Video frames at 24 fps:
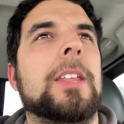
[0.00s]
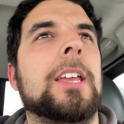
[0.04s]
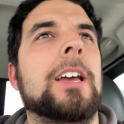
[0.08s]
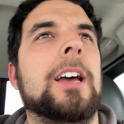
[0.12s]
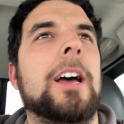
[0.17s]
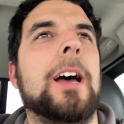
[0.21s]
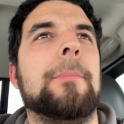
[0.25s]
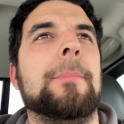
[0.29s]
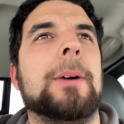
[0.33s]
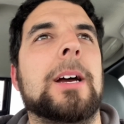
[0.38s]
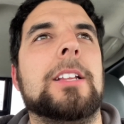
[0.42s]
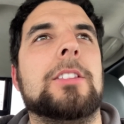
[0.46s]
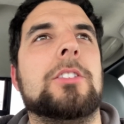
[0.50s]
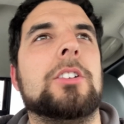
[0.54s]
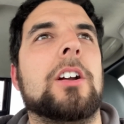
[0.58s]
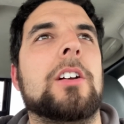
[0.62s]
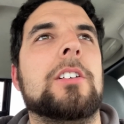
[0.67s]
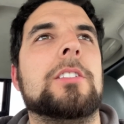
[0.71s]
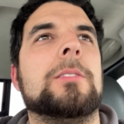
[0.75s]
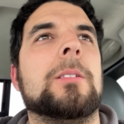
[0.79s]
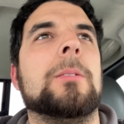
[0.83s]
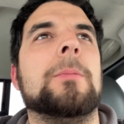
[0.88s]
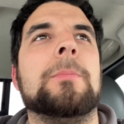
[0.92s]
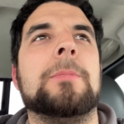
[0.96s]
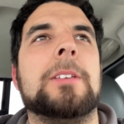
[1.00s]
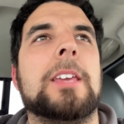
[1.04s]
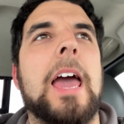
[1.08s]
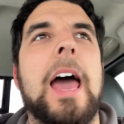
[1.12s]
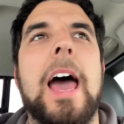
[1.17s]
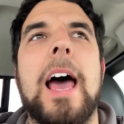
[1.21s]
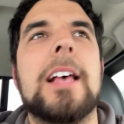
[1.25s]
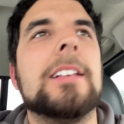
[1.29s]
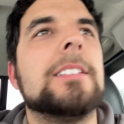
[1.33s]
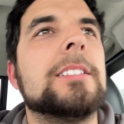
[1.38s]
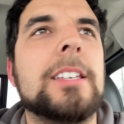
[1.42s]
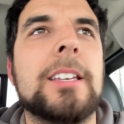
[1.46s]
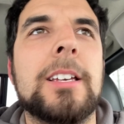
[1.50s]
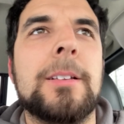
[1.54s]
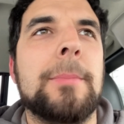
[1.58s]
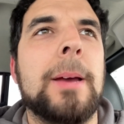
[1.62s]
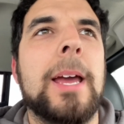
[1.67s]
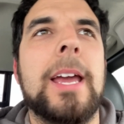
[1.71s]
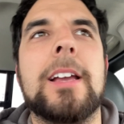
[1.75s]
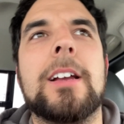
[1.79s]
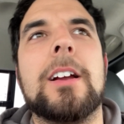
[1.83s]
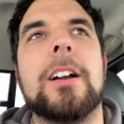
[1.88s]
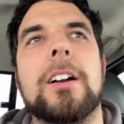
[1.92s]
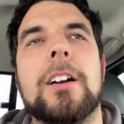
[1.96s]
I might throw some gasket
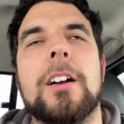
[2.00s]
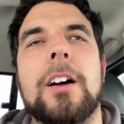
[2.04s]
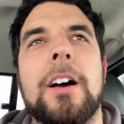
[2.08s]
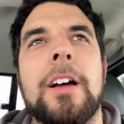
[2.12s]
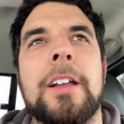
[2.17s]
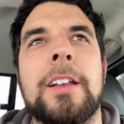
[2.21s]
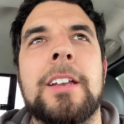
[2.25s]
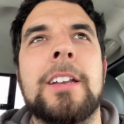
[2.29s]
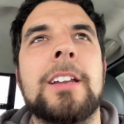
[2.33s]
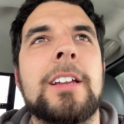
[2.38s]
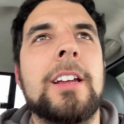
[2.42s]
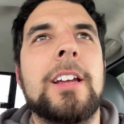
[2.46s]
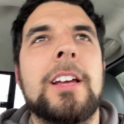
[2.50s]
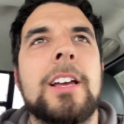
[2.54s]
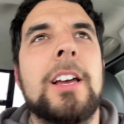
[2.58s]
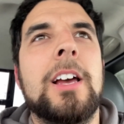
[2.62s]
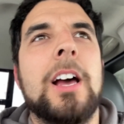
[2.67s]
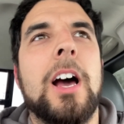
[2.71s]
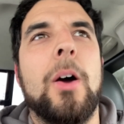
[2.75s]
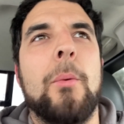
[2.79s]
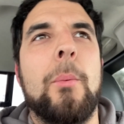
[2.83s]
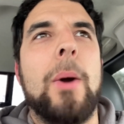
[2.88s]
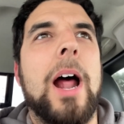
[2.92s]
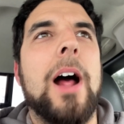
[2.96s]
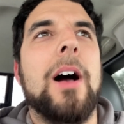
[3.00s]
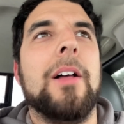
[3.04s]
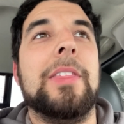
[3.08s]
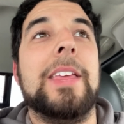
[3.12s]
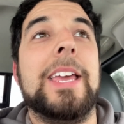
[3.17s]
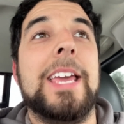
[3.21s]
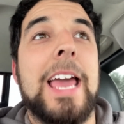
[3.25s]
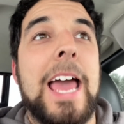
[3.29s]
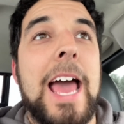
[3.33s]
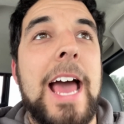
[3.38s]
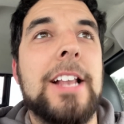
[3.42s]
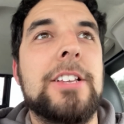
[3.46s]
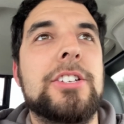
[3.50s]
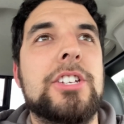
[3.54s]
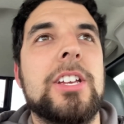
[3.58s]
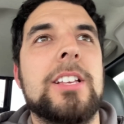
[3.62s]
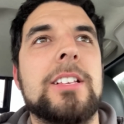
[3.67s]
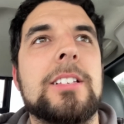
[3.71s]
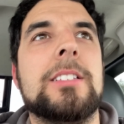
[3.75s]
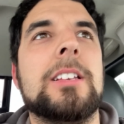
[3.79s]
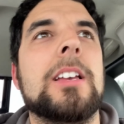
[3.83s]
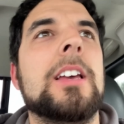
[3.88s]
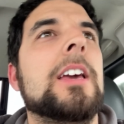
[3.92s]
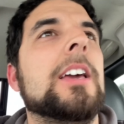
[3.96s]
maker on around the
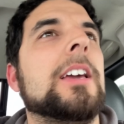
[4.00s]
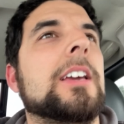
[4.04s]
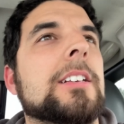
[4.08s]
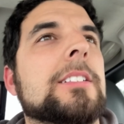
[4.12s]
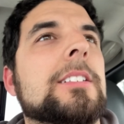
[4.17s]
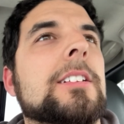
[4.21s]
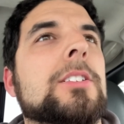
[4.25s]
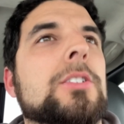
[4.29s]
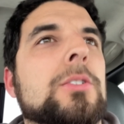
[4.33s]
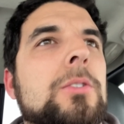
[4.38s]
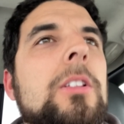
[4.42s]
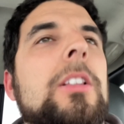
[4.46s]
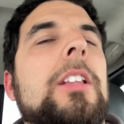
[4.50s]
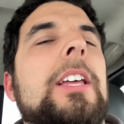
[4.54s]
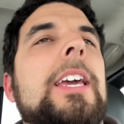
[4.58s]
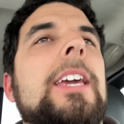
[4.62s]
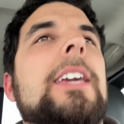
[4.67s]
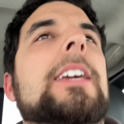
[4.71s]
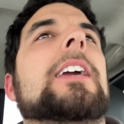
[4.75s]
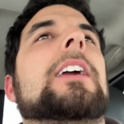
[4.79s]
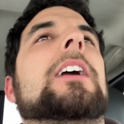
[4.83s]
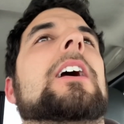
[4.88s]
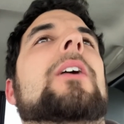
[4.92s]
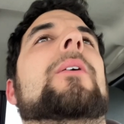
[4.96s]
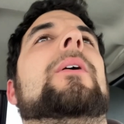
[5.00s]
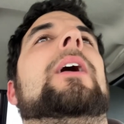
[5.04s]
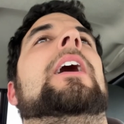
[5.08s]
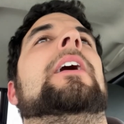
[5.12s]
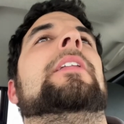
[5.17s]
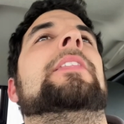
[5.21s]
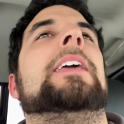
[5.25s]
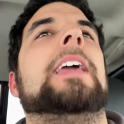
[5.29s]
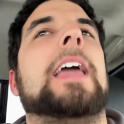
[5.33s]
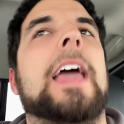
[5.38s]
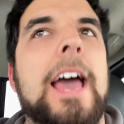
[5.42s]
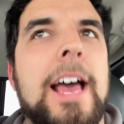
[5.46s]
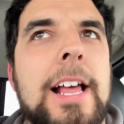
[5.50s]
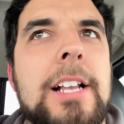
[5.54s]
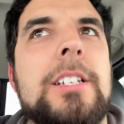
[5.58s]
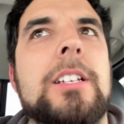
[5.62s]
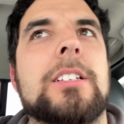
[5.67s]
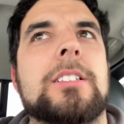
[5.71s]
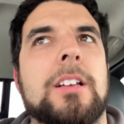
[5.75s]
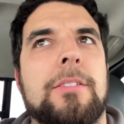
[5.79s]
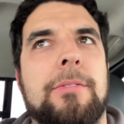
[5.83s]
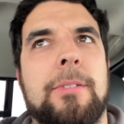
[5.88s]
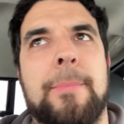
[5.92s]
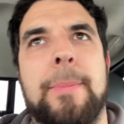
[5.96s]
edges, because it's leaking around the
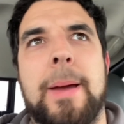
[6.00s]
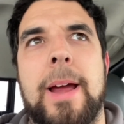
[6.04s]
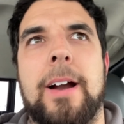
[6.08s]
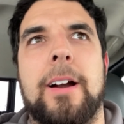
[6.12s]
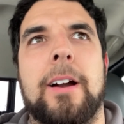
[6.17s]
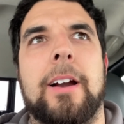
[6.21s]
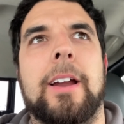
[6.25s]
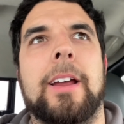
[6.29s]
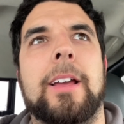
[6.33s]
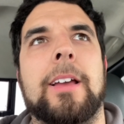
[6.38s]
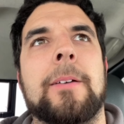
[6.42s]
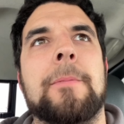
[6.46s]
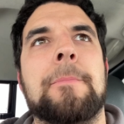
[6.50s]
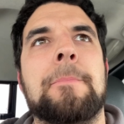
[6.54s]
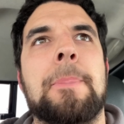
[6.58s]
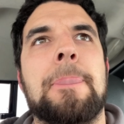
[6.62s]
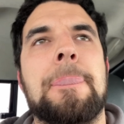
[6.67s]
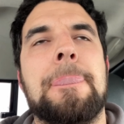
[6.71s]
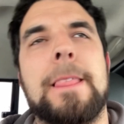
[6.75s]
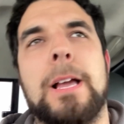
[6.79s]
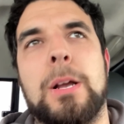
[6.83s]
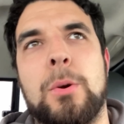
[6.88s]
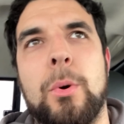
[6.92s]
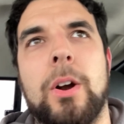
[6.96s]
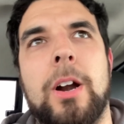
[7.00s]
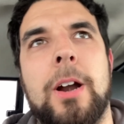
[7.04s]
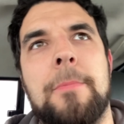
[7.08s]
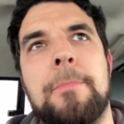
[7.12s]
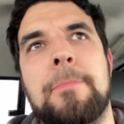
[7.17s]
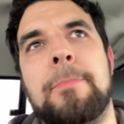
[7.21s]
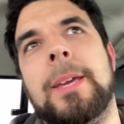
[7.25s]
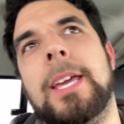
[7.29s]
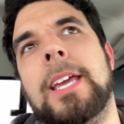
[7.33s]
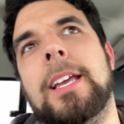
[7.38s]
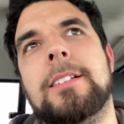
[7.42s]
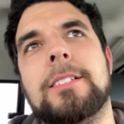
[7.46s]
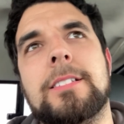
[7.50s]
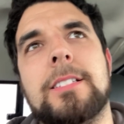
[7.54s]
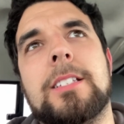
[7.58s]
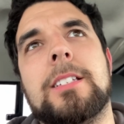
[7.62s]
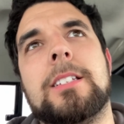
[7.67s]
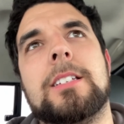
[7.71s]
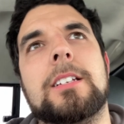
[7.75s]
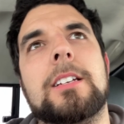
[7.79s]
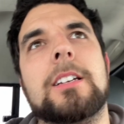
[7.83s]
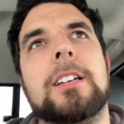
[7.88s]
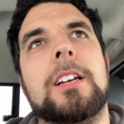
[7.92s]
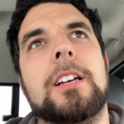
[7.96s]
edges of the bearing, like where it
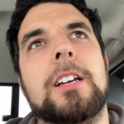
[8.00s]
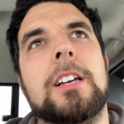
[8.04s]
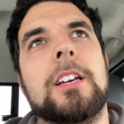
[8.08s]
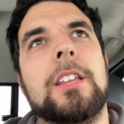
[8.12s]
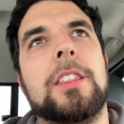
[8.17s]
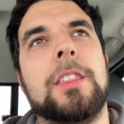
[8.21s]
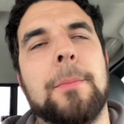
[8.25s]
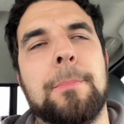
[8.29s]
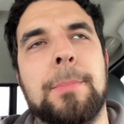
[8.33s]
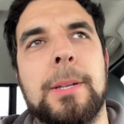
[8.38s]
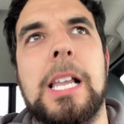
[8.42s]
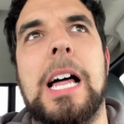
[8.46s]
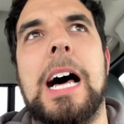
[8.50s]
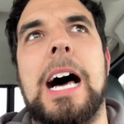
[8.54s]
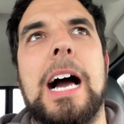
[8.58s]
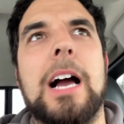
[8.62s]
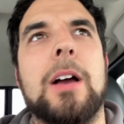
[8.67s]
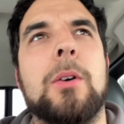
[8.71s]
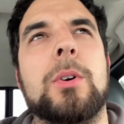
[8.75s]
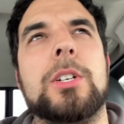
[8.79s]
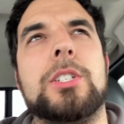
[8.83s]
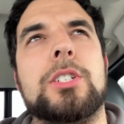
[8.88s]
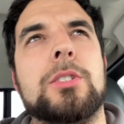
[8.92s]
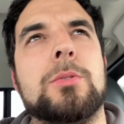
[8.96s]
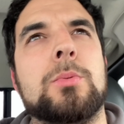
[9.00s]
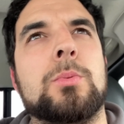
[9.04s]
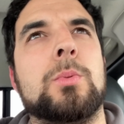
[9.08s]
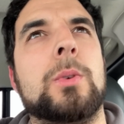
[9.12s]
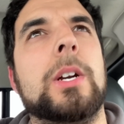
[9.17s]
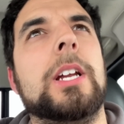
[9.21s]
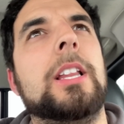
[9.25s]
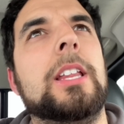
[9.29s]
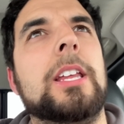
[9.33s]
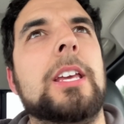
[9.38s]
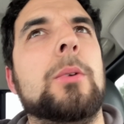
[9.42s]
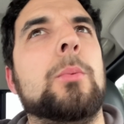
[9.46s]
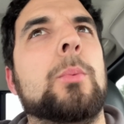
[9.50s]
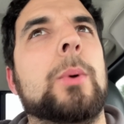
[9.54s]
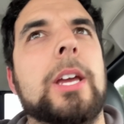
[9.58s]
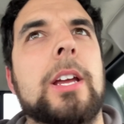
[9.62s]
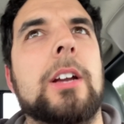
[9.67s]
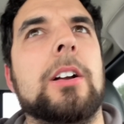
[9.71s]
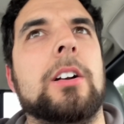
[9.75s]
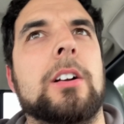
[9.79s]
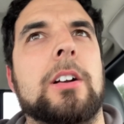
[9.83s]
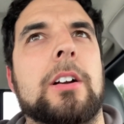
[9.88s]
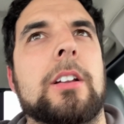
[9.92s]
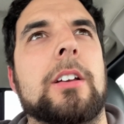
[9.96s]
meets the block, which is really
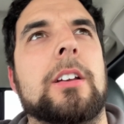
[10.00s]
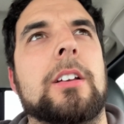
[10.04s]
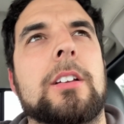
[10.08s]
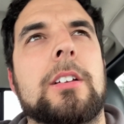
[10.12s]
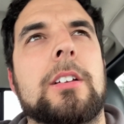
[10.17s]
weird,